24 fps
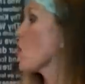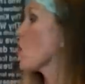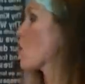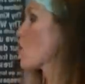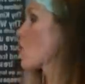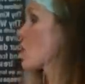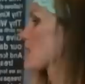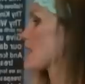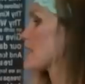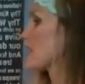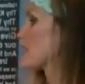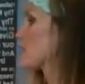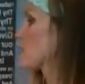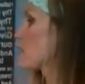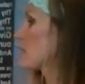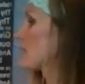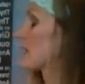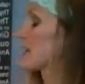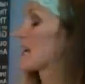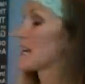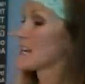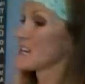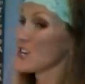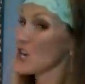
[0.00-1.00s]
or anyone
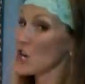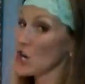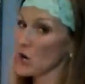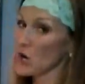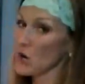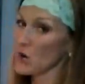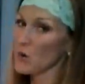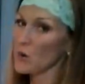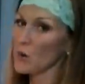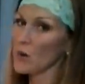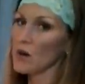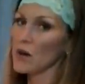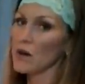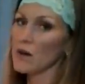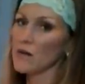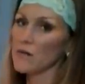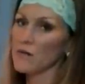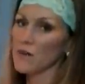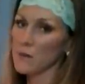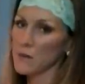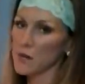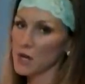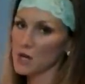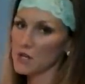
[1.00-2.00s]
that I know
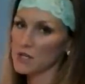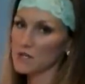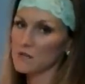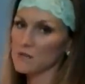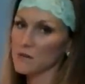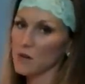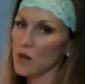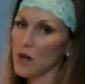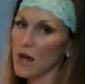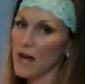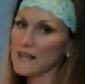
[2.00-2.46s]
from Harrisonville,